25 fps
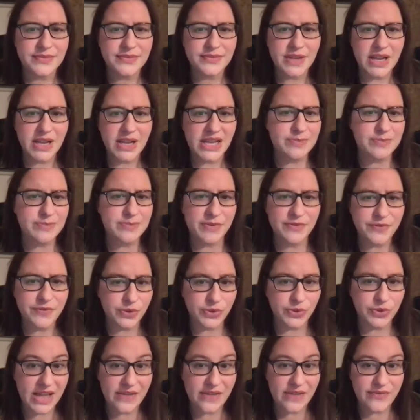As
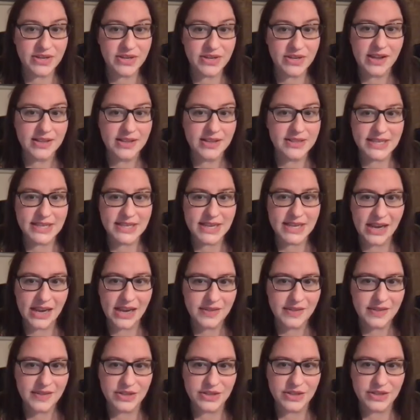before, Evan can't see
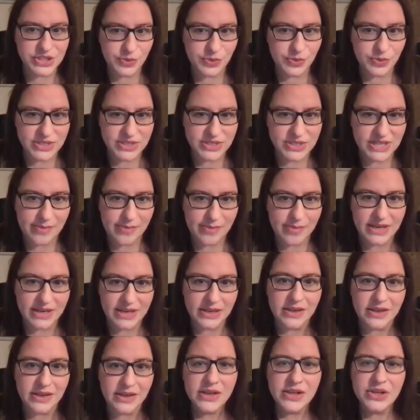anything untoward
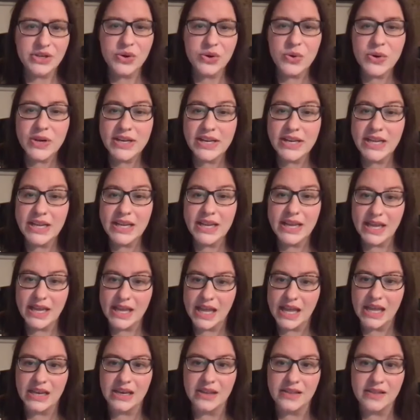happening, nor can he
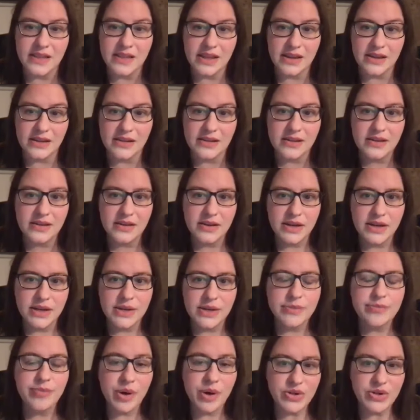hear anything.
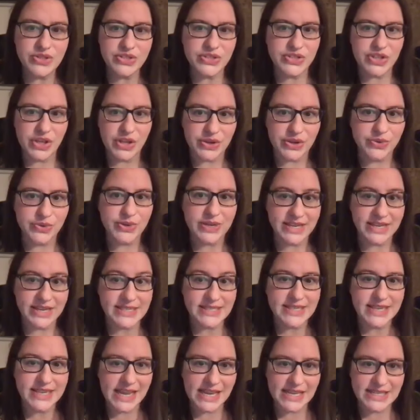Boz, though,
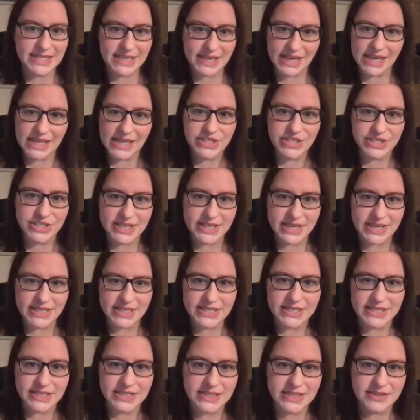is getting
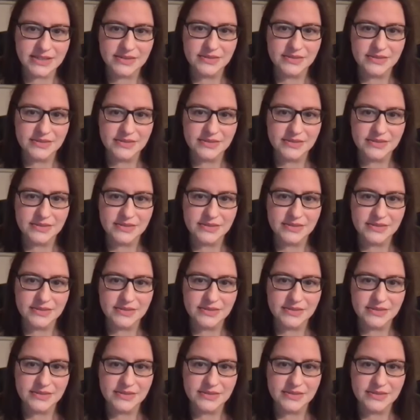agitated.